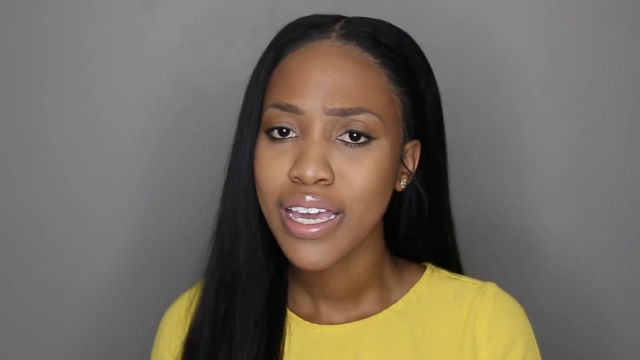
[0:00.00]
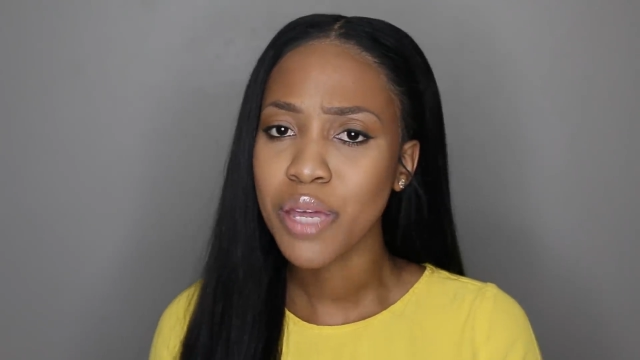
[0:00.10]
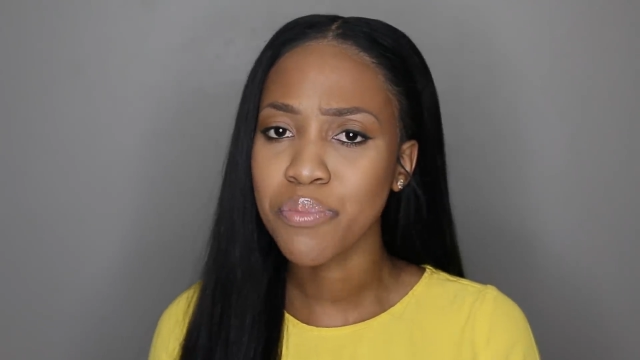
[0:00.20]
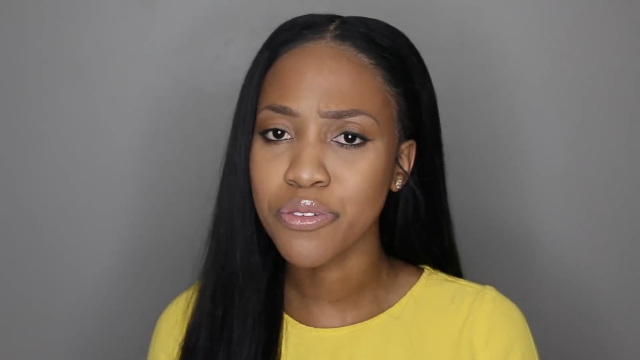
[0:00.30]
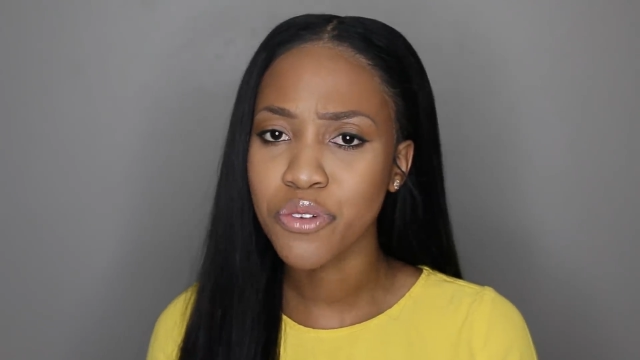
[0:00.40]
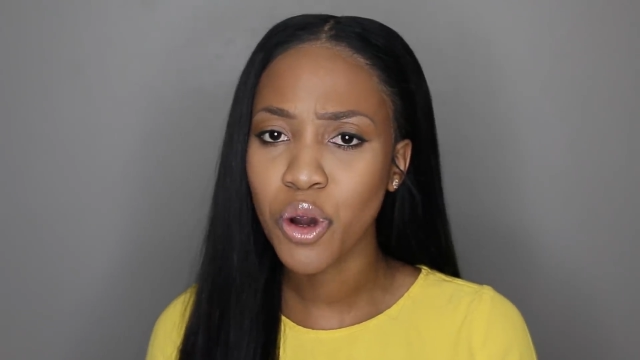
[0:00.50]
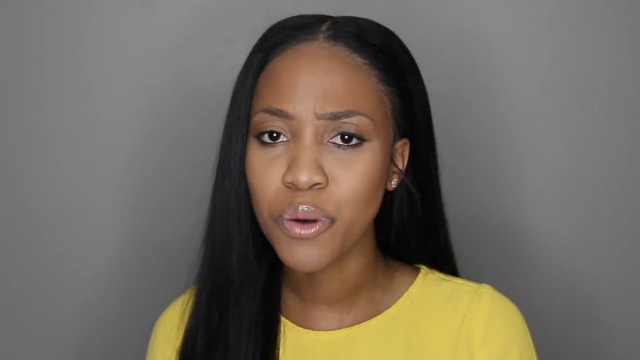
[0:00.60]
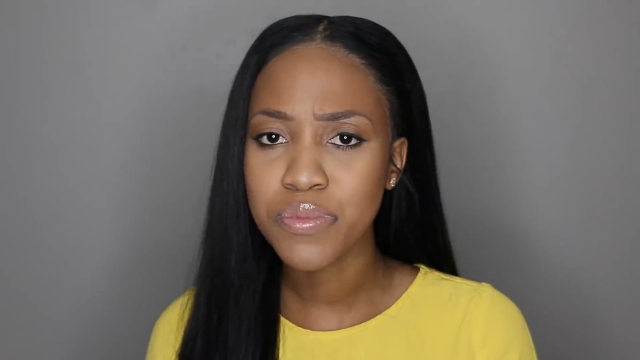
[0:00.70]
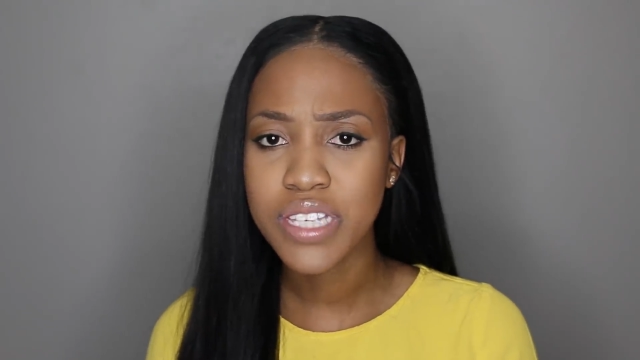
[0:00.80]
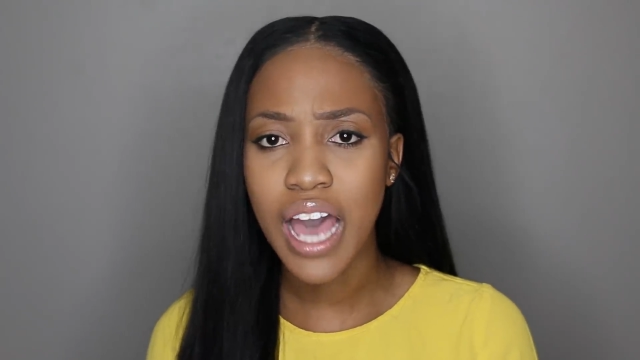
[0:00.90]
it
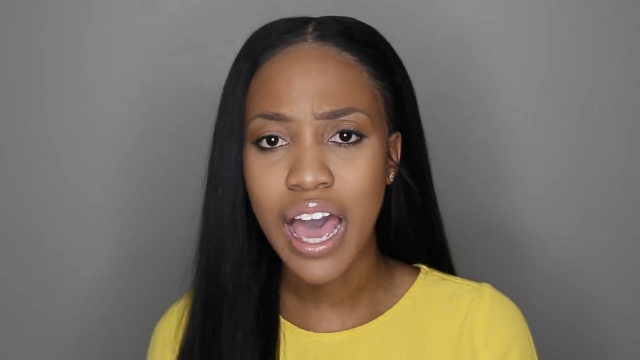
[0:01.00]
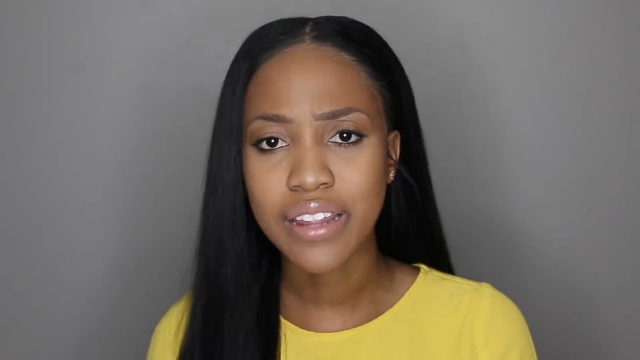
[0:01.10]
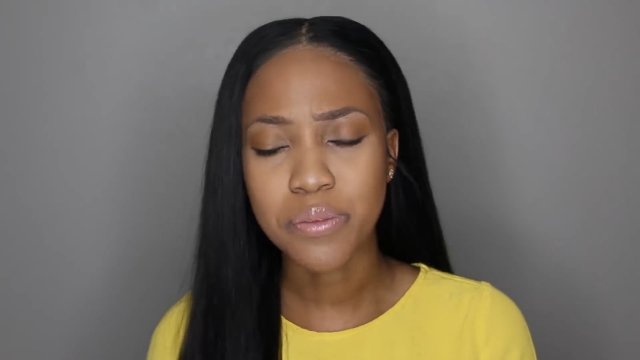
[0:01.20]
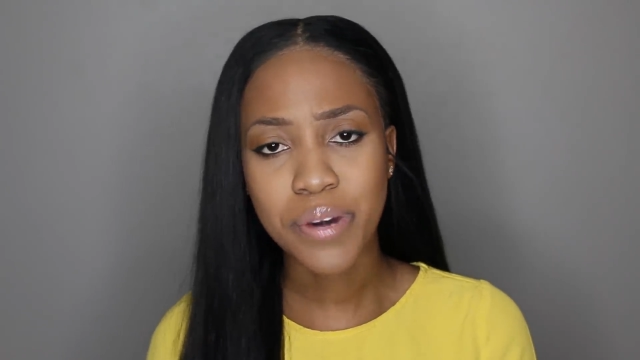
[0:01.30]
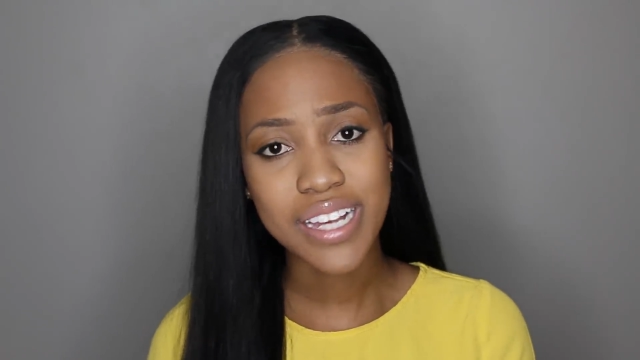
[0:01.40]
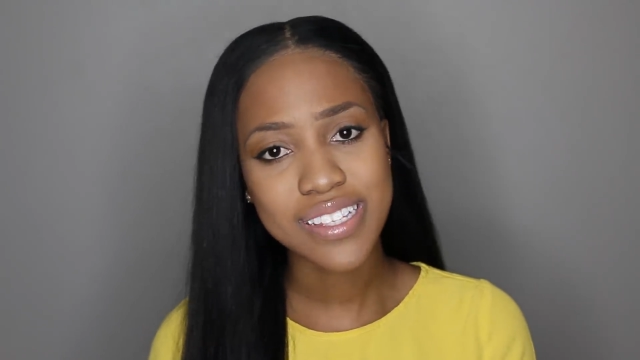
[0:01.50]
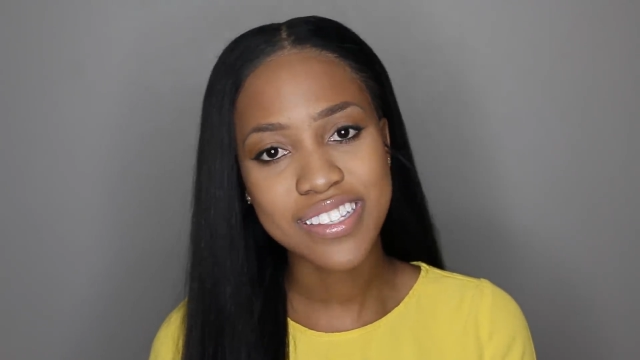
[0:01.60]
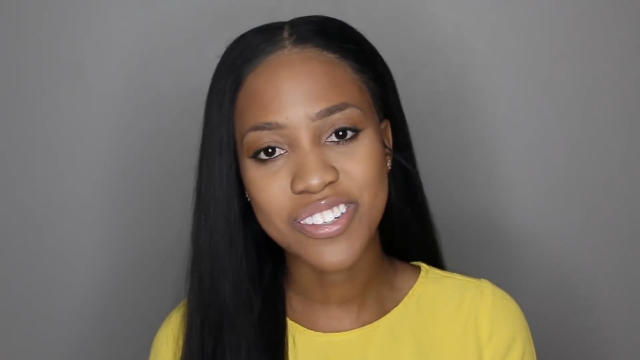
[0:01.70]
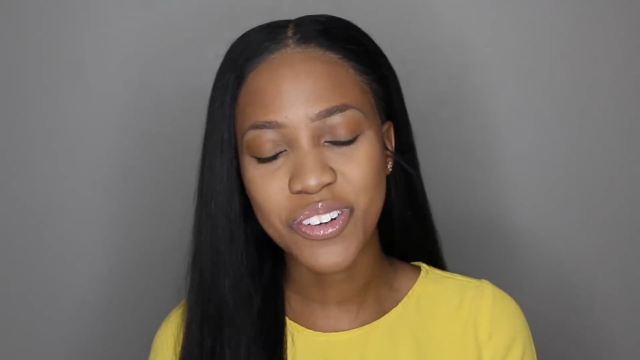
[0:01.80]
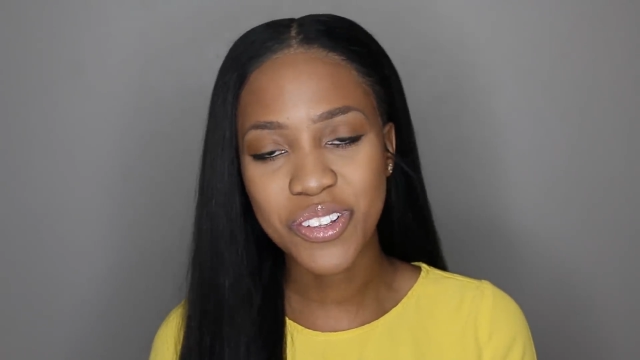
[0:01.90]
performs and the
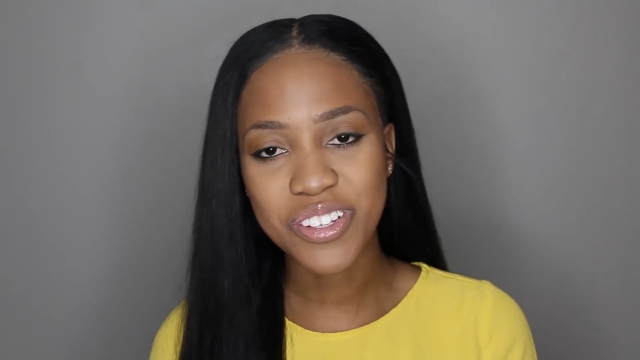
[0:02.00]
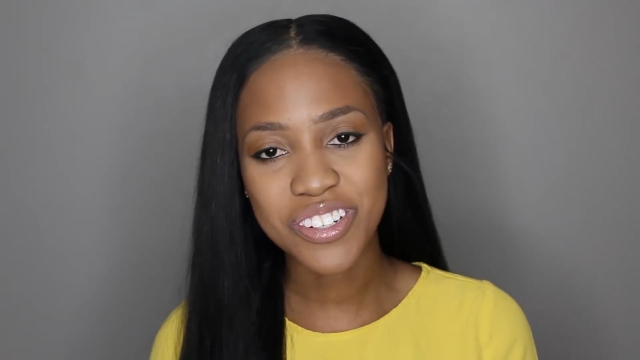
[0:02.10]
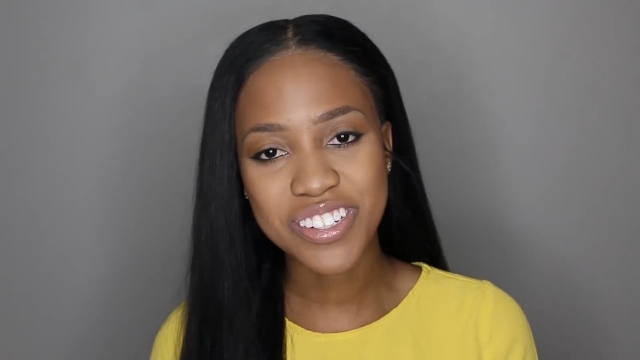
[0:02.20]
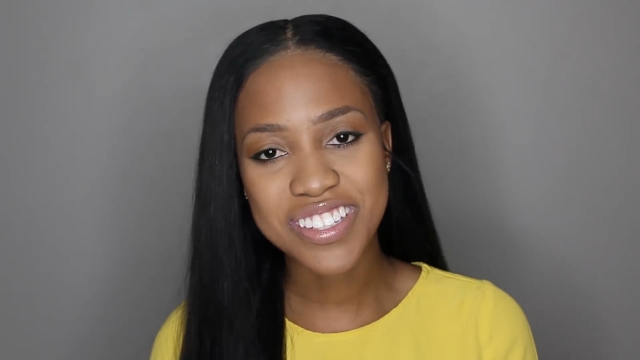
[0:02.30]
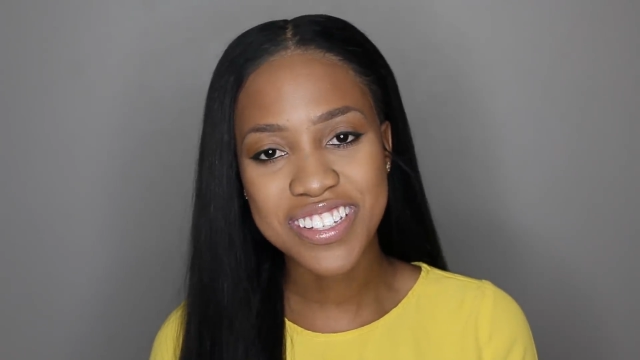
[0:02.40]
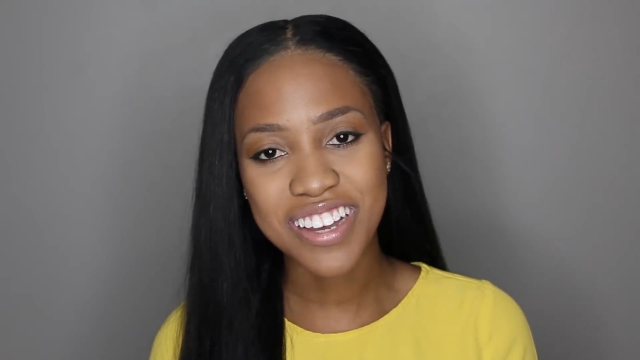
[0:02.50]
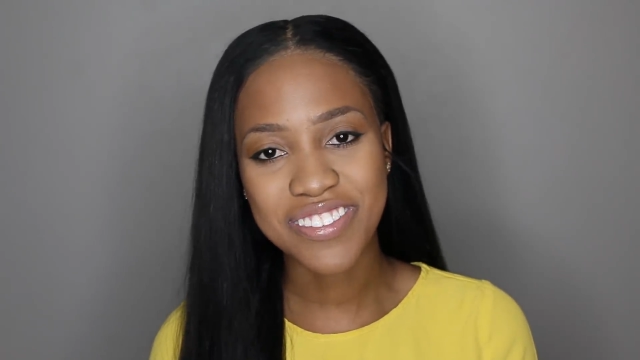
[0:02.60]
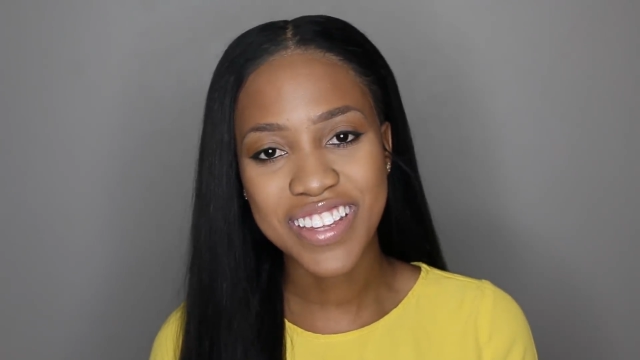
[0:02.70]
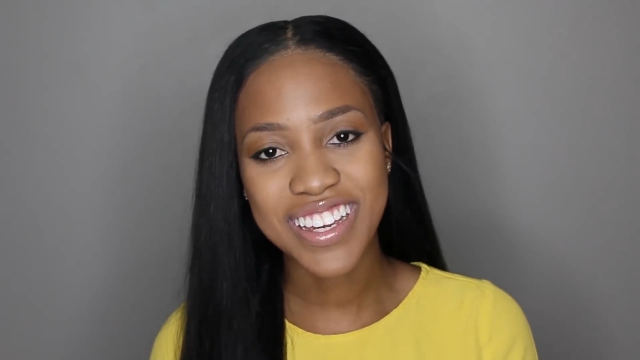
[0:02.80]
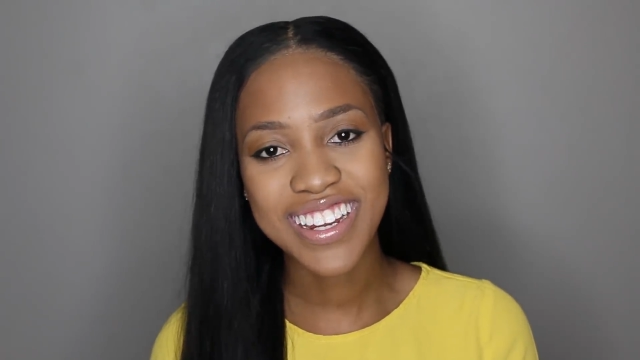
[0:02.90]
prices and all that good
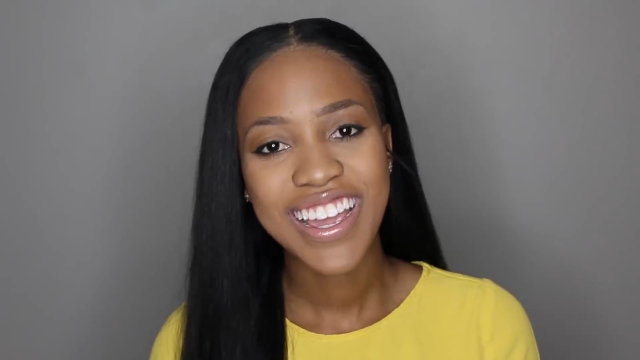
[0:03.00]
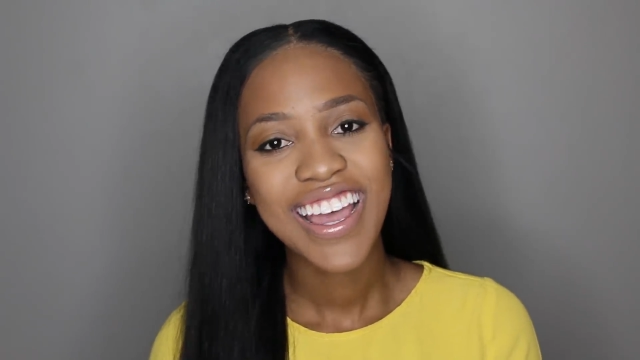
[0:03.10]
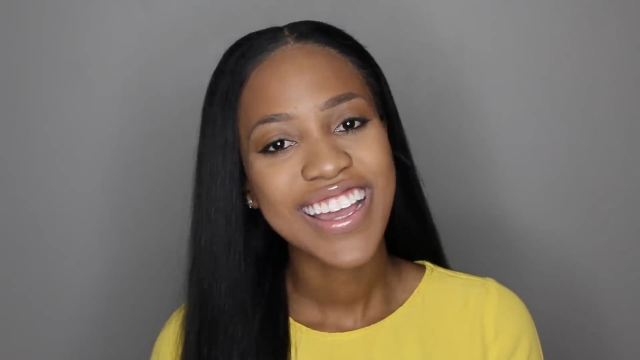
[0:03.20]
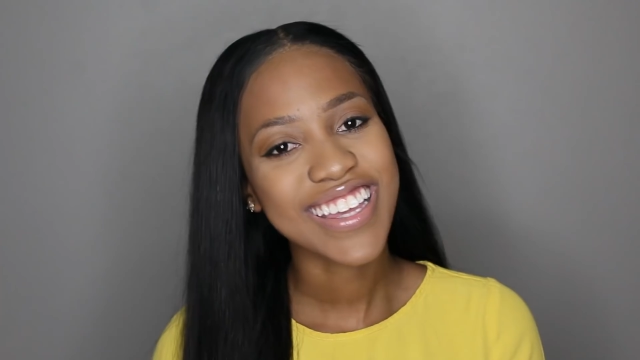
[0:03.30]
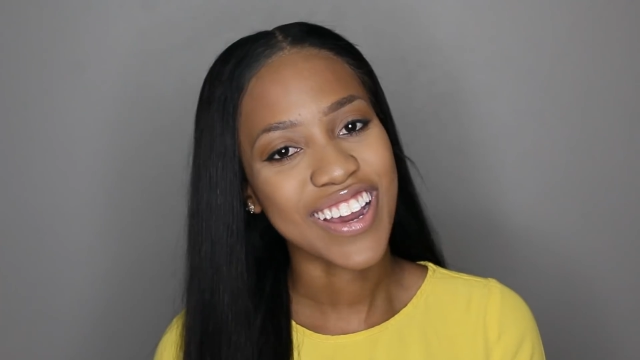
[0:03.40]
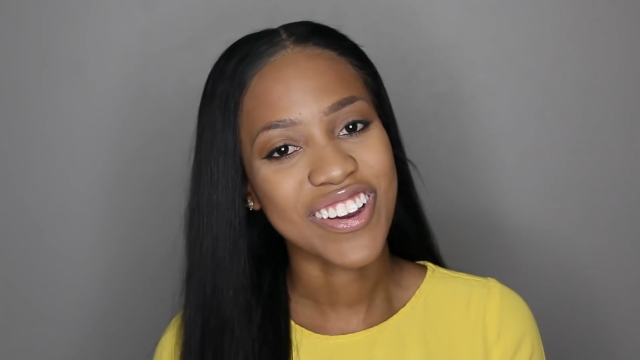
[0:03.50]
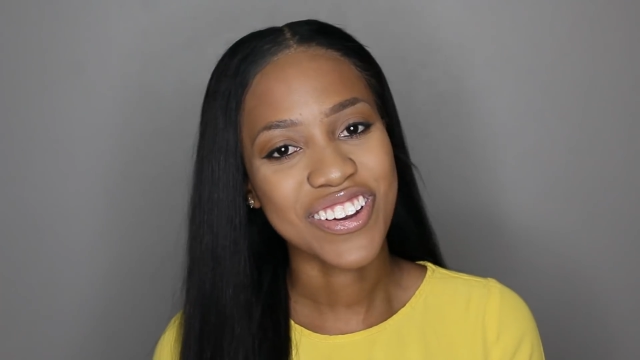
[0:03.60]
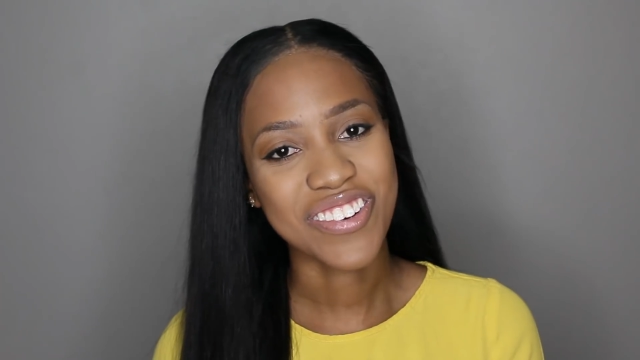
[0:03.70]
stuff, then carry on